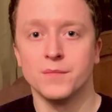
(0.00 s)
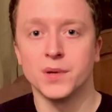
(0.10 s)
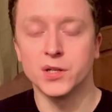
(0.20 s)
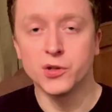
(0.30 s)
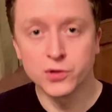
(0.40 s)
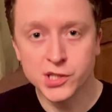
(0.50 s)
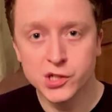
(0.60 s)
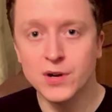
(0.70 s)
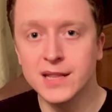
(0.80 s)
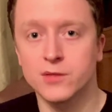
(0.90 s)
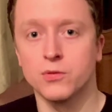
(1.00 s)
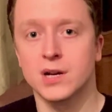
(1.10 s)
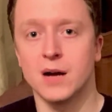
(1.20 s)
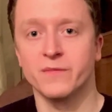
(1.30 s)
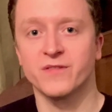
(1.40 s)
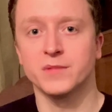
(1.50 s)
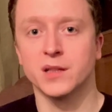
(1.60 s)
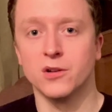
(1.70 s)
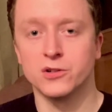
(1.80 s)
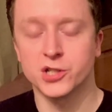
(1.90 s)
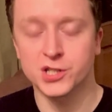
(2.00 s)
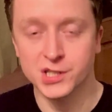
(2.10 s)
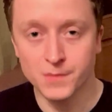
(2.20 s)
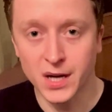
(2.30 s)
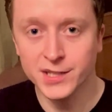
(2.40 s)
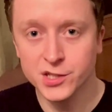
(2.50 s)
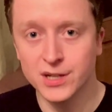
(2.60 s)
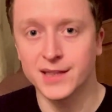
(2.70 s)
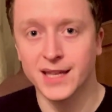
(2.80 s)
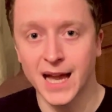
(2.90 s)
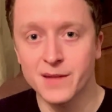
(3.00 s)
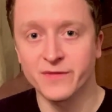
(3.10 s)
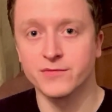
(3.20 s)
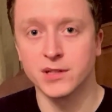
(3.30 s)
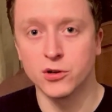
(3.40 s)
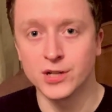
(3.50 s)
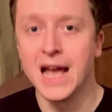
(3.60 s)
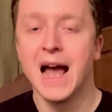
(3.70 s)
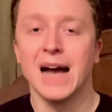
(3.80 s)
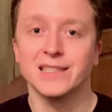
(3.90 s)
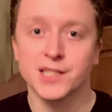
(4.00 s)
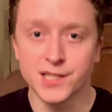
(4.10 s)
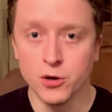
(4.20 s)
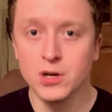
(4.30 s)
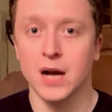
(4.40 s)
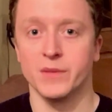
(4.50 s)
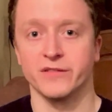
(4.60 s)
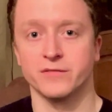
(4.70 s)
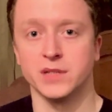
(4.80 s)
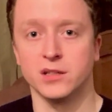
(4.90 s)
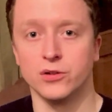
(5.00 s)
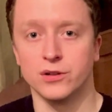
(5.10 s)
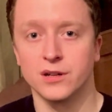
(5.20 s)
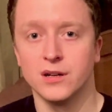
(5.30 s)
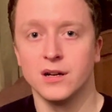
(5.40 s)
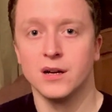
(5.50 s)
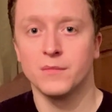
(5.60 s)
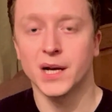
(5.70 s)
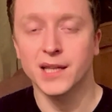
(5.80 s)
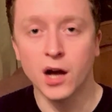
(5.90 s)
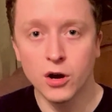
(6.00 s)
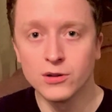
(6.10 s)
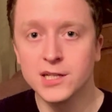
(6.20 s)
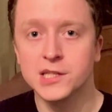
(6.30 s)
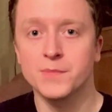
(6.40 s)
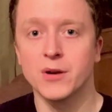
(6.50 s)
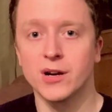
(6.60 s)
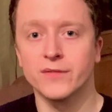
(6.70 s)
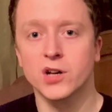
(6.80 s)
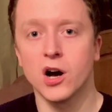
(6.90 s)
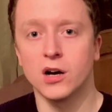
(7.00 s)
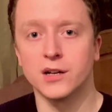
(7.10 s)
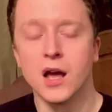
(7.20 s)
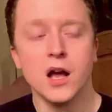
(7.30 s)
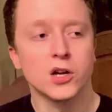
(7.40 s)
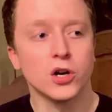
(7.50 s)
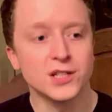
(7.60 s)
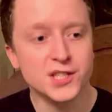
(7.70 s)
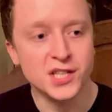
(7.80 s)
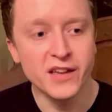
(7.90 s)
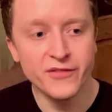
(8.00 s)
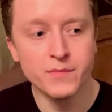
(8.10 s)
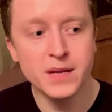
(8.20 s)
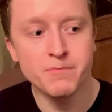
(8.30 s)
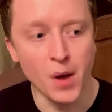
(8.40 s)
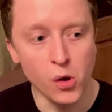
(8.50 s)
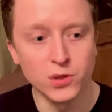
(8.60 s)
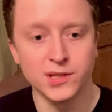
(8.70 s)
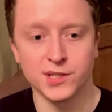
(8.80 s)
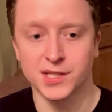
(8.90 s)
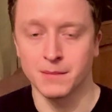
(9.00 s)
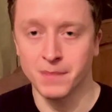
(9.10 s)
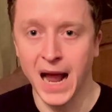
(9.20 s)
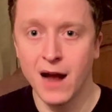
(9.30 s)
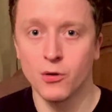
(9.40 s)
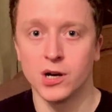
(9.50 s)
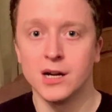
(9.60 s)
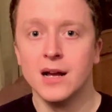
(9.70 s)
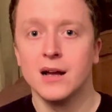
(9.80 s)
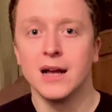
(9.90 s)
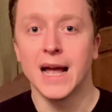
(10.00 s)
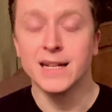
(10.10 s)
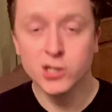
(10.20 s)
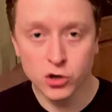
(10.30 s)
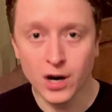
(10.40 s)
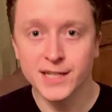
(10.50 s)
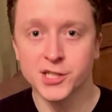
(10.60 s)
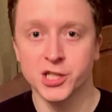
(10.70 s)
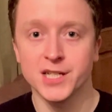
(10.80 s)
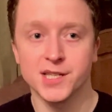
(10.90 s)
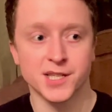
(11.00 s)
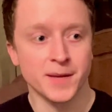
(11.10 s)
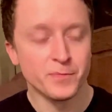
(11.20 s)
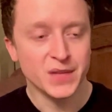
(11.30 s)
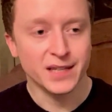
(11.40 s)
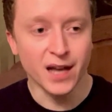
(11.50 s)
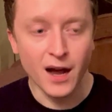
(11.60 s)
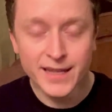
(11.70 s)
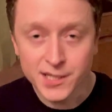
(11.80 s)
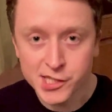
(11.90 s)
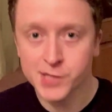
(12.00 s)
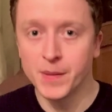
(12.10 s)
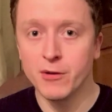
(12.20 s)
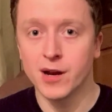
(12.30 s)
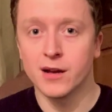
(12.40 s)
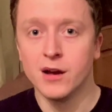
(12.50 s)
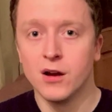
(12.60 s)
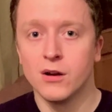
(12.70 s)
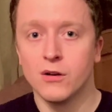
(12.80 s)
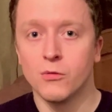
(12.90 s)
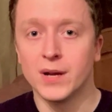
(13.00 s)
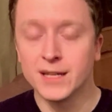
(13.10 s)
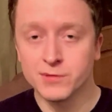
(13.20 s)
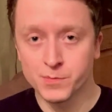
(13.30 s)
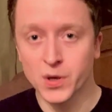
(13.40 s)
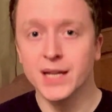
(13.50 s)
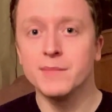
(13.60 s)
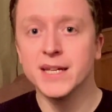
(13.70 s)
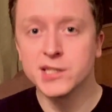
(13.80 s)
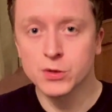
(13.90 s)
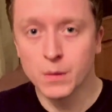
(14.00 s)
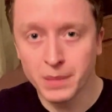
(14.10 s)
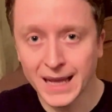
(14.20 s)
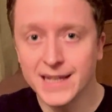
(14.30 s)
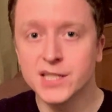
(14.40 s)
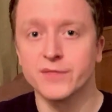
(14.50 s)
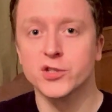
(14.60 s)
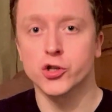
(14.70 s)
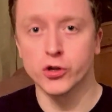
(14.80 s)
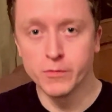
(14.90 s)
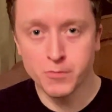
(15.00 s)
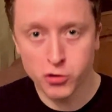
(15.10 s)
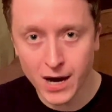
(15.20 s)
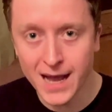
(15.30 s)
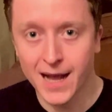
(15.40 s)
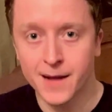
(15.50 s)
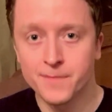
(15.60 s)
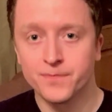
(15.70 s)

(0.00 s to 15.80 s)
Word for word: But your strength will come from the Lord, just as my strength came from the Lord and is still coming from the Lord. By the Holy Spirit of God, God has given me boldness and power in Christ Jesus, that in the Spirit, when He was bringing me into a place of true prayer,